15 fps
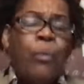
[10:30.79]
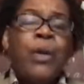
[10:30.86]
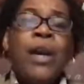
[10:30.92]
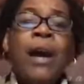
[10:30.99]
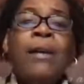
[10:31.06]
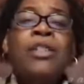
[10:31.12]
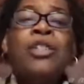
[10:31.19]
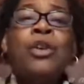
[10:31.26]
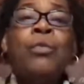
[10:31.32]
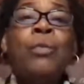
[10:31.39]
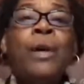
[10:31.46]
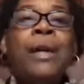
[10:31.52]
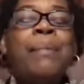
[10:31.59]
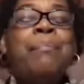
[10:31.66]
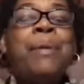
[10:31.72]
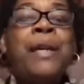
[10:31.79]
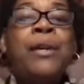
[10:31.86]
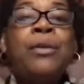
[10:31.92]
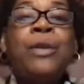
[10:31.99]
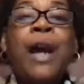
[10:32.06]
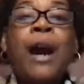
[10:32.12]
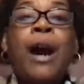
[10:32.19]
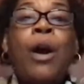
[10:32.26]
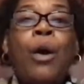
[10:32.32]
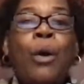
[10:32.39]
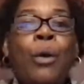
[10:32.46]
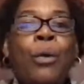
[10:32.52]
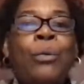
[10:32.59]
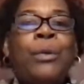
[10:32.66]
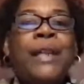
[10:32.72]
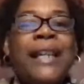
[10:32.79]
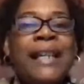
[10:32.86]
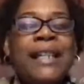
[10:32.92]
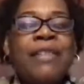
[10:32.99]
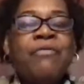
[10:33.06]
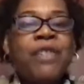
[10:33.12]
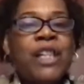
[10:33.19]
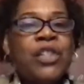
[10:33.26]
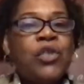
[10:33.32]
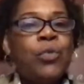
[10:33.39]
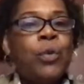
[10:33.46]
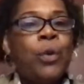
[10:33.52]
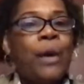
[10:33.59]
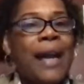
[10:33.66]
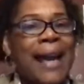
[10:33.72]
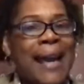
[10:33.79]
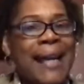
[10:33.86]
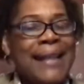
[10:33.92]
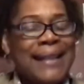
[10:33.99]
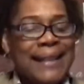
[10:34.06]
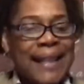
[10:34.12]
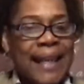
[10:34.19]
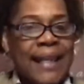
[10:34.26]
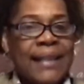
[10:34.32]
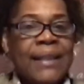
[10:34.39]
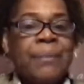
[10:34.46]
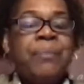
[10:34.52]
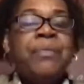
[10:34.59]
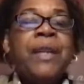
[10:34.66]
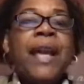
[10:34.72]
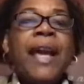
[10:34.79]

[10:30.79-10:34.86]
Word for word: We also want to build our own individual assets.